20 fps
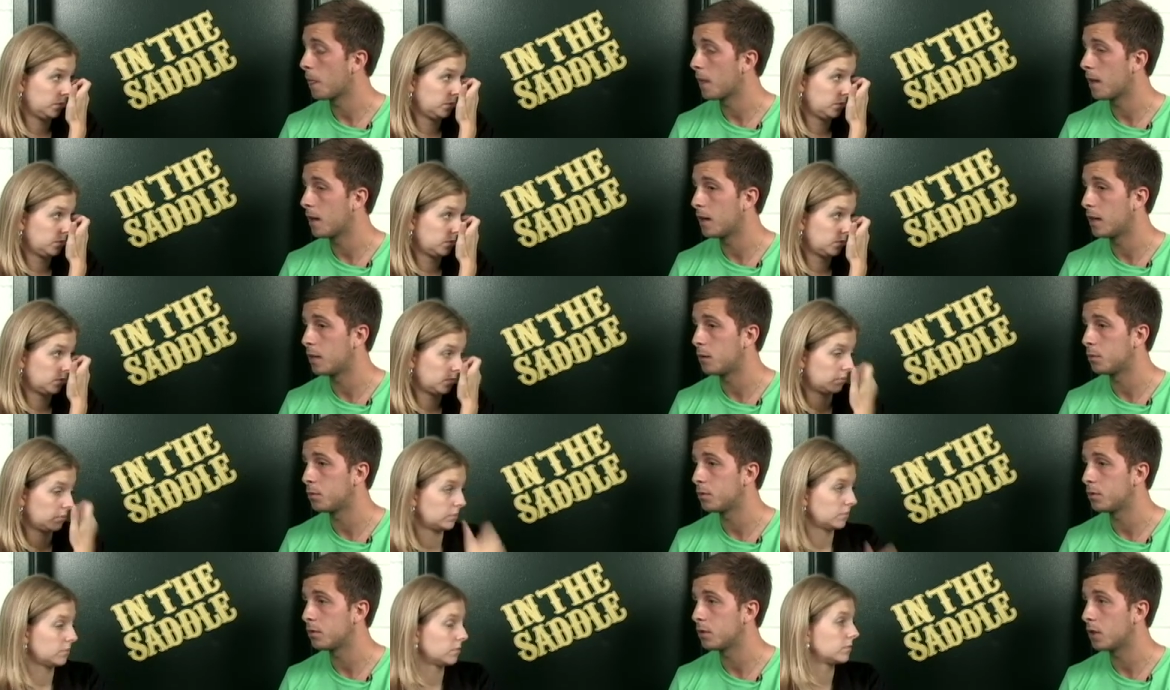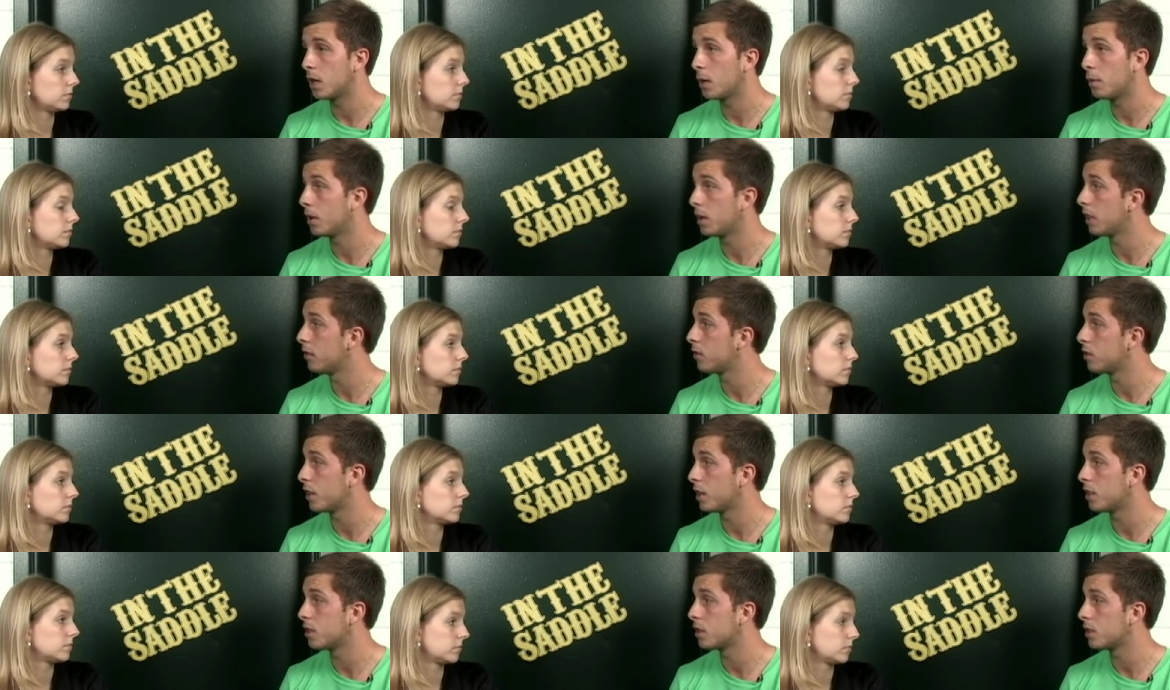Speaker 1: I believe
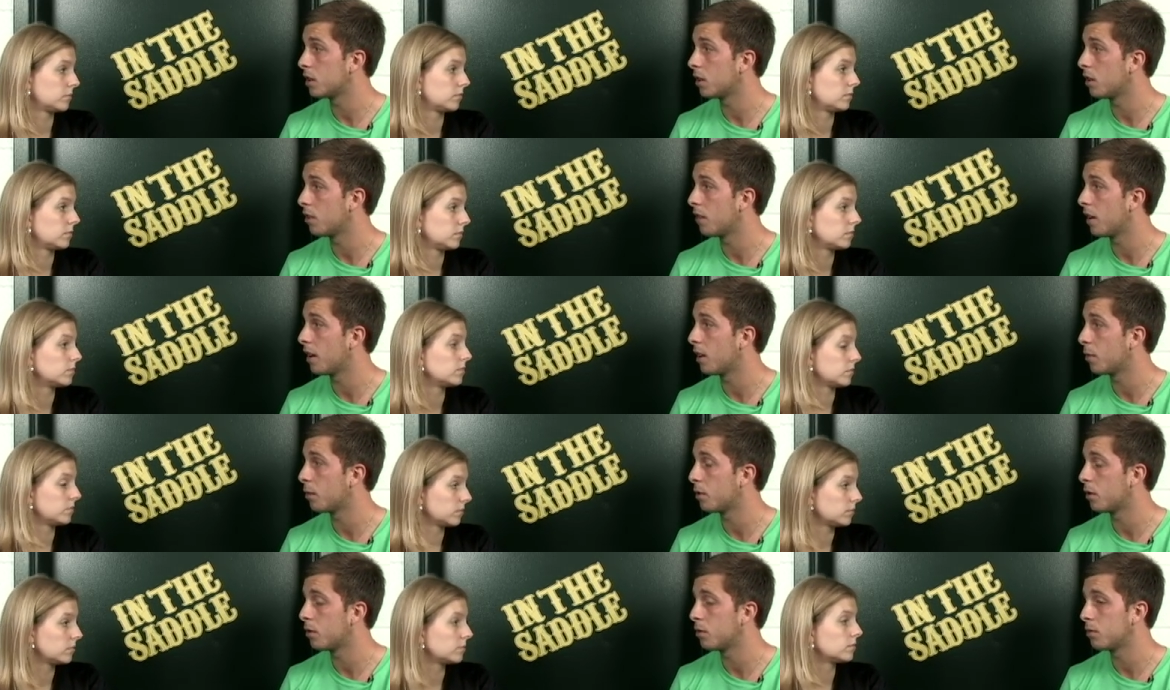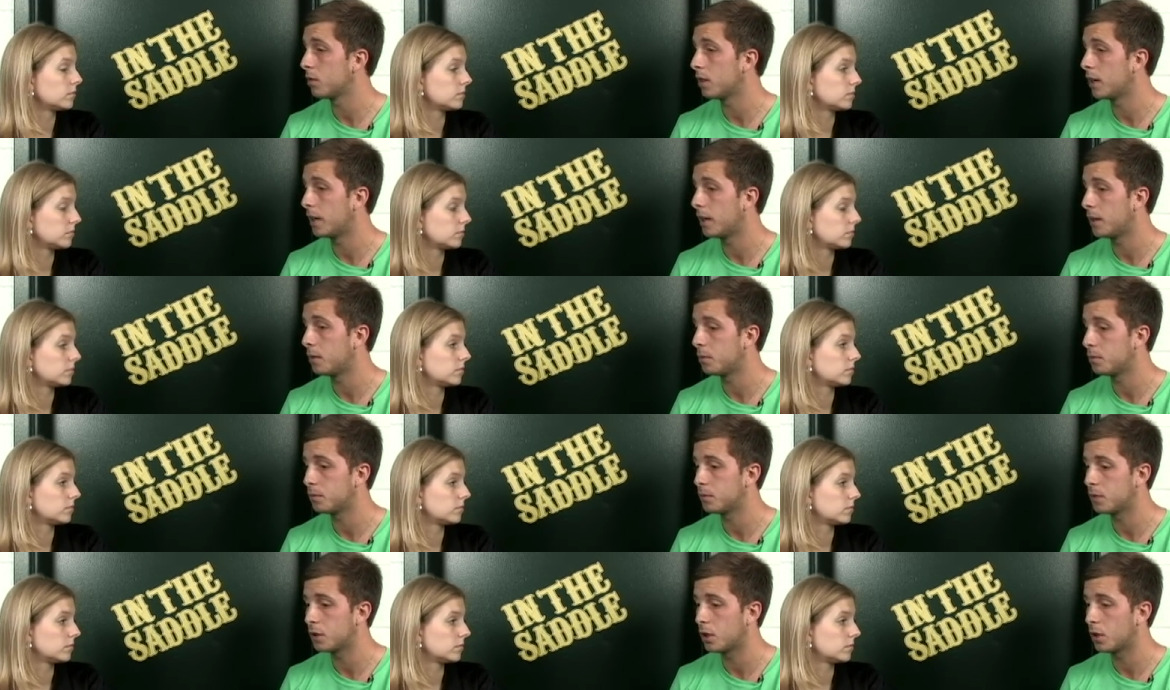shirts are still available,
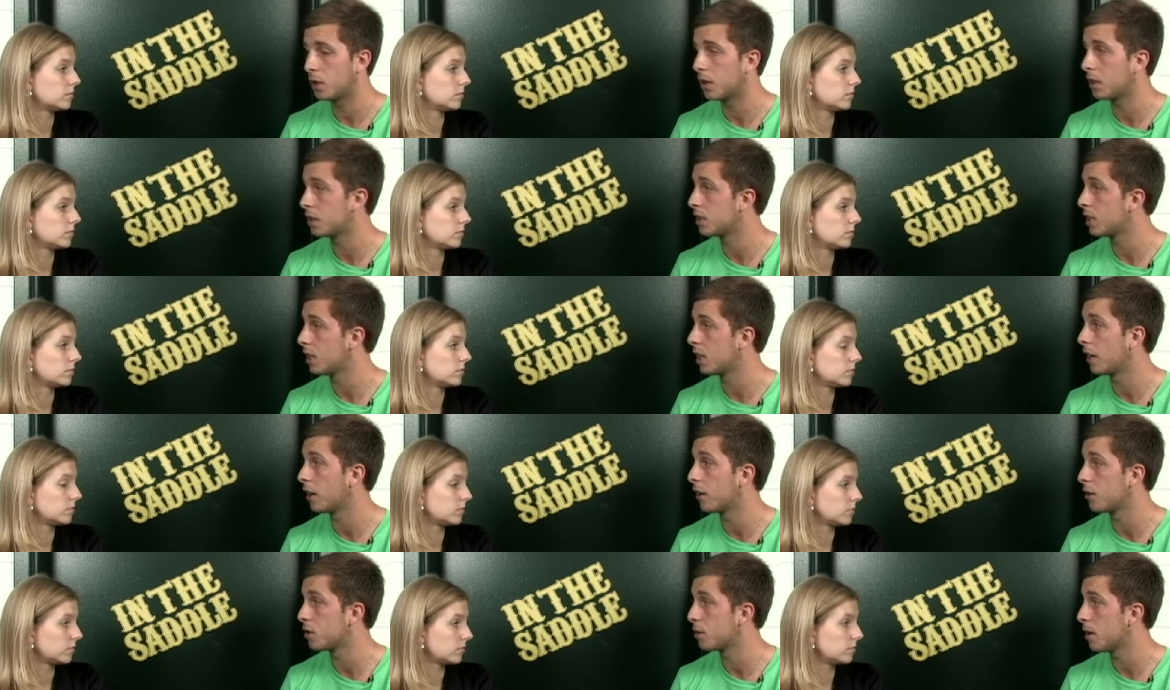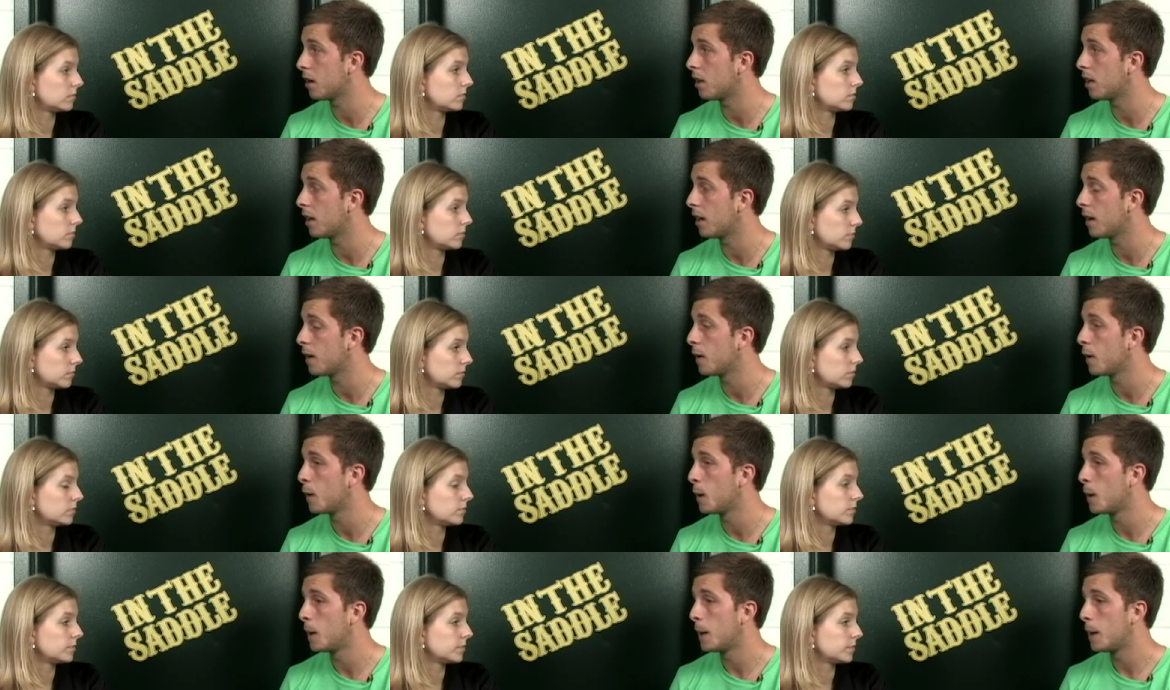so you can see the girls about that.
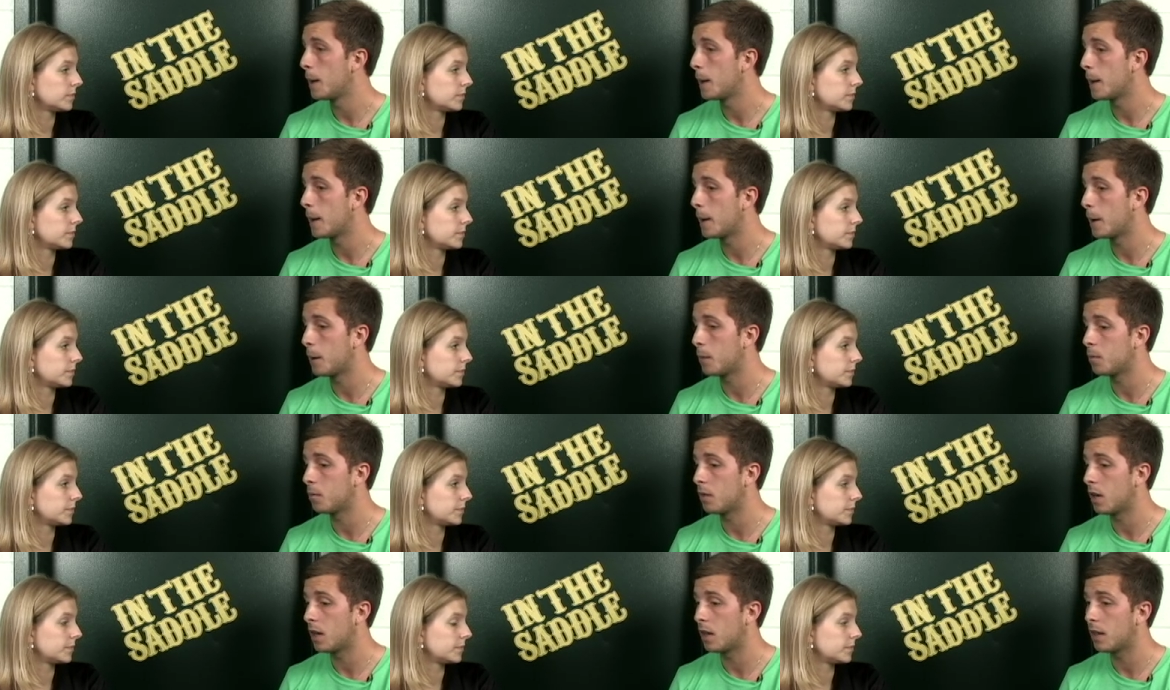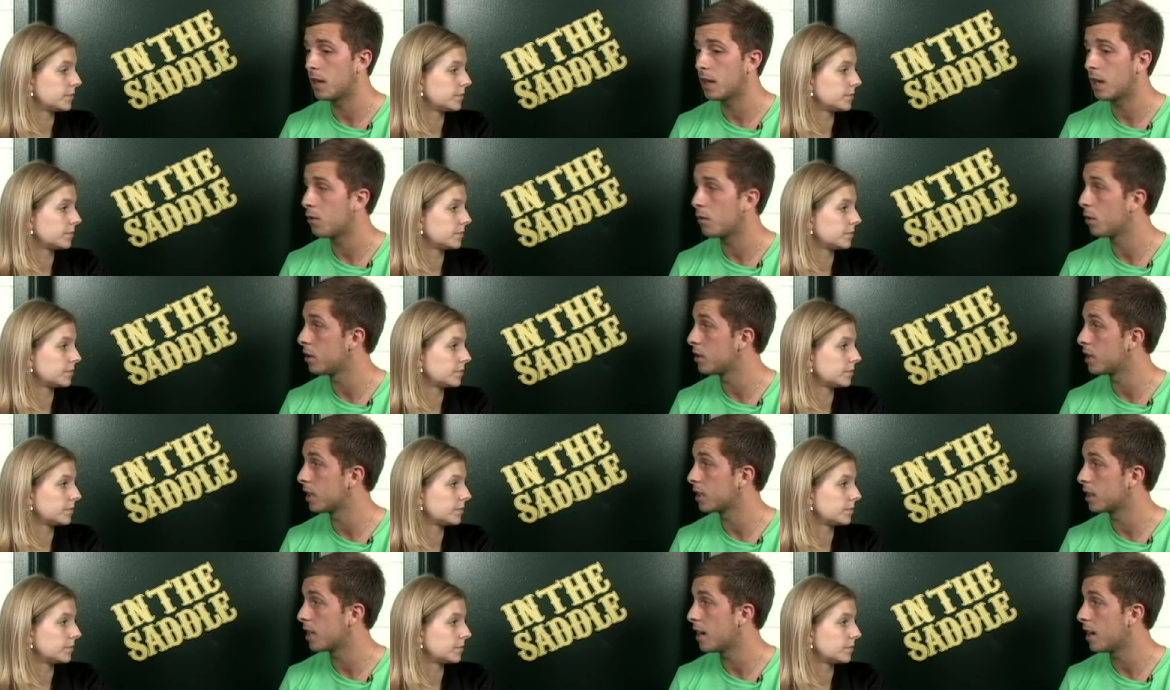And I think everyone's
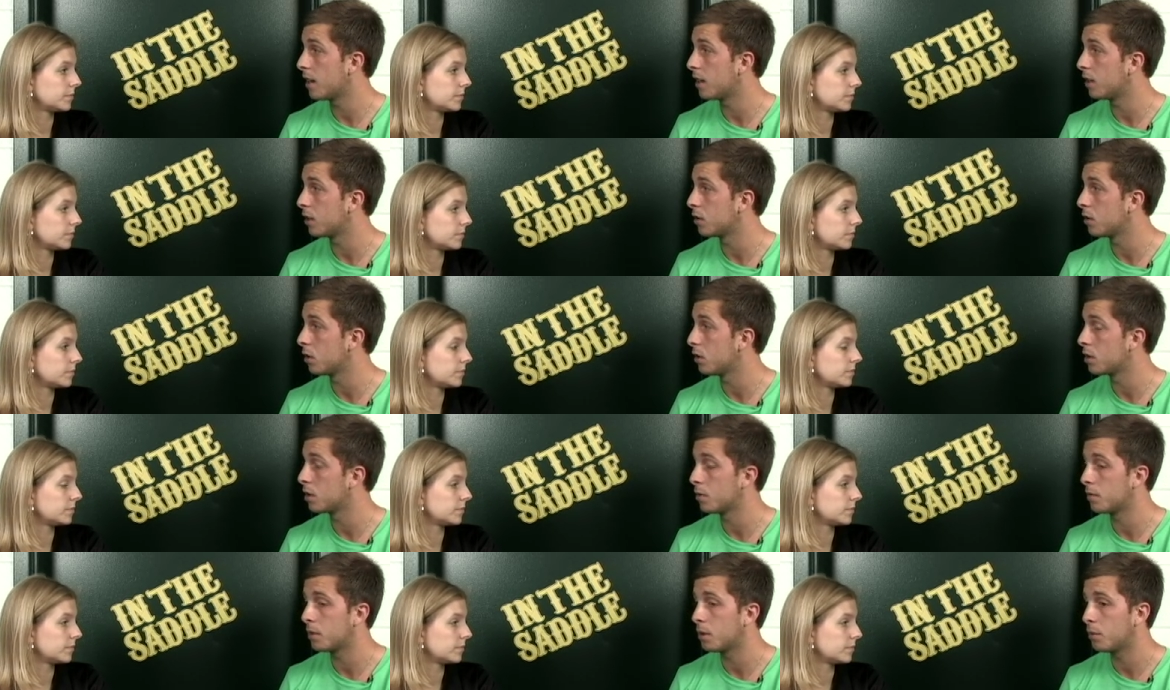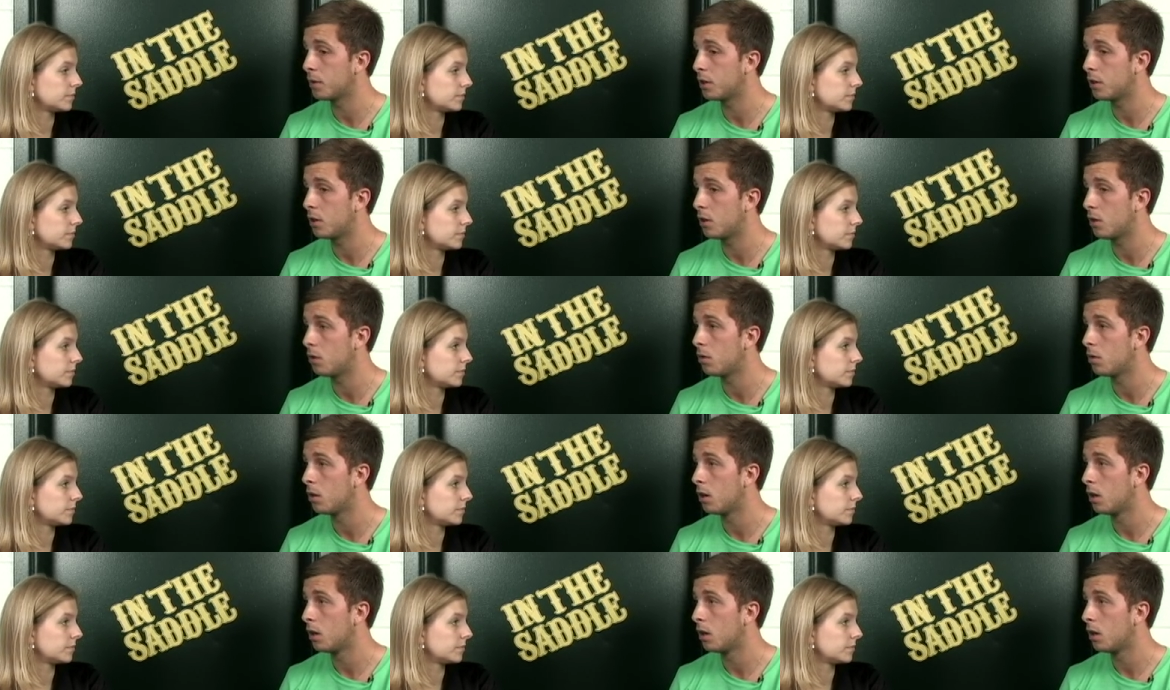excited. It's not something we do